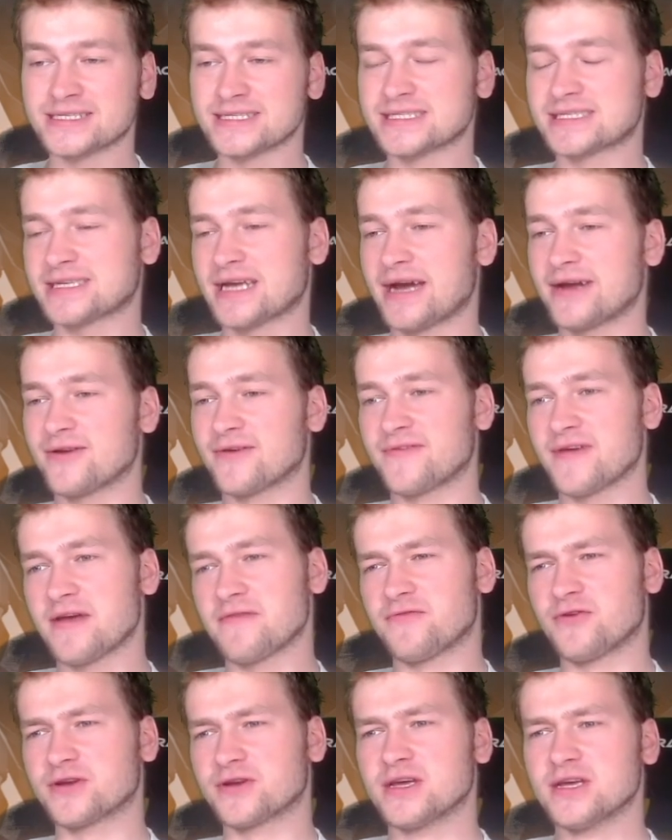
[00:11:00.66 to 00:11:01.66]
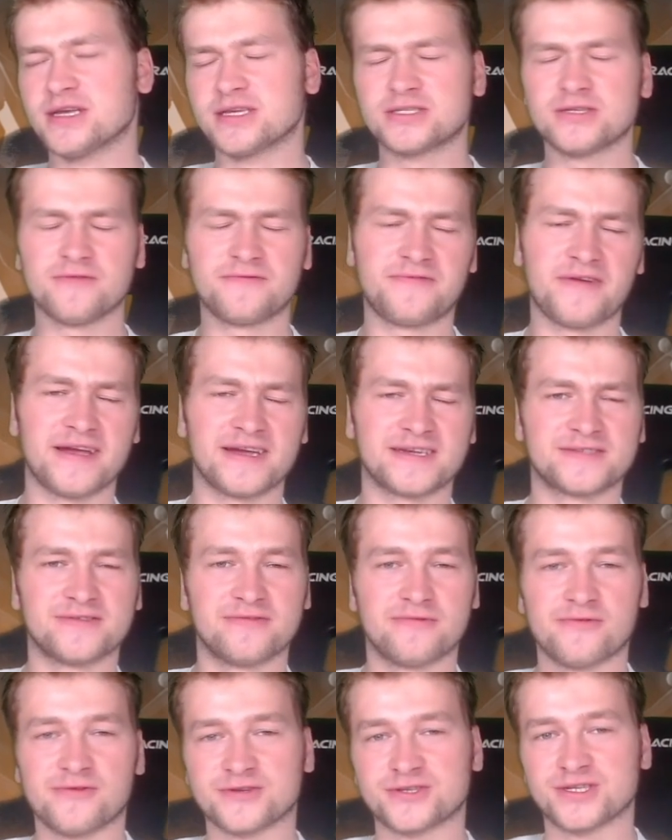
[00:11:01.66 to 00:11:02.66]
this kind of effort. So thanks for
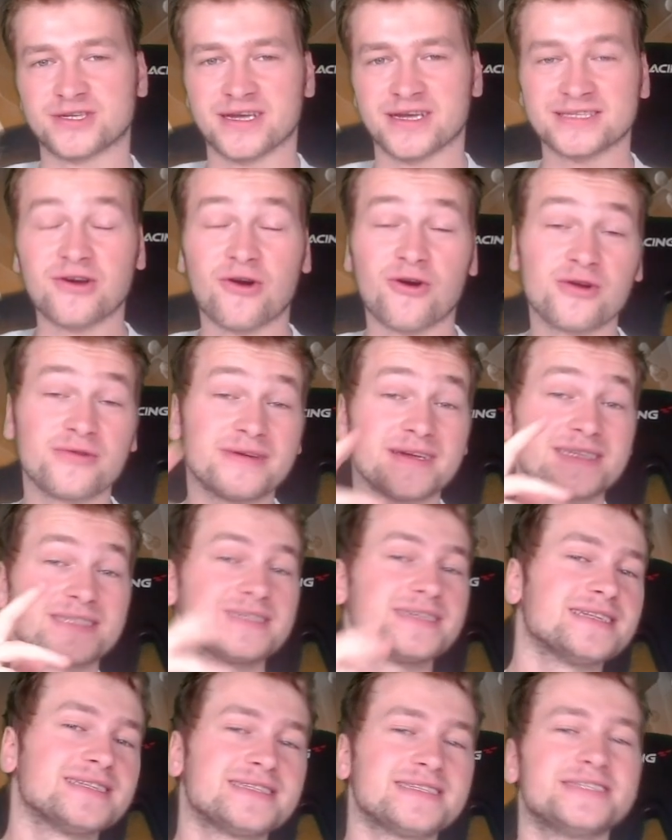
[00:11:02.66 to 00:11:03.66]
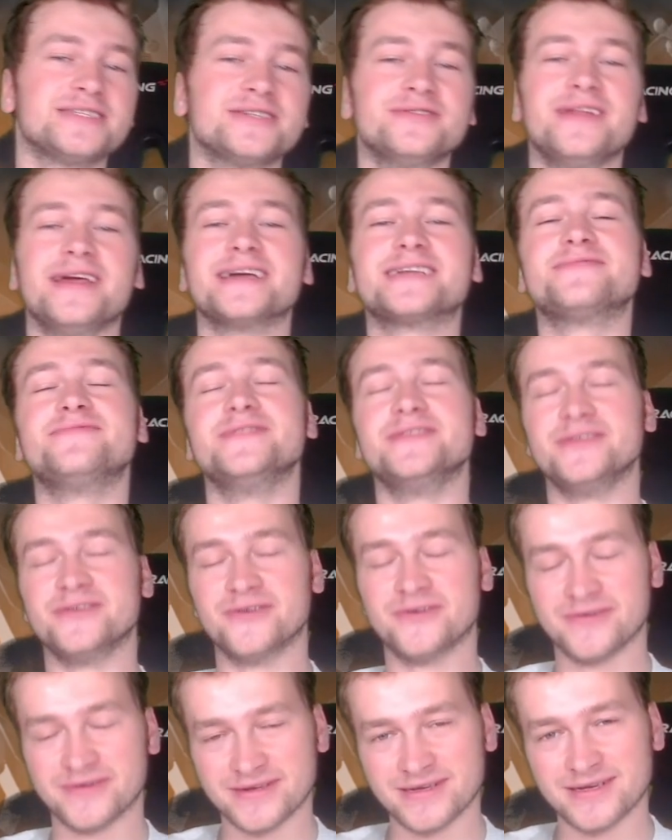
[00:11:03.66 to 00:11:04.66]
watching as always, and see you next
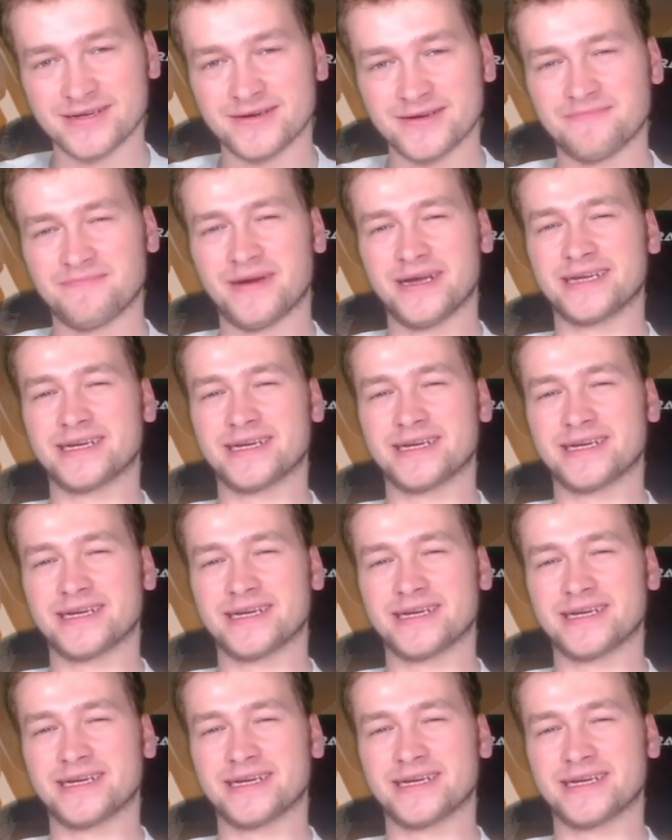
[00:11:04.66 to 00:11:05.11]
video. Bye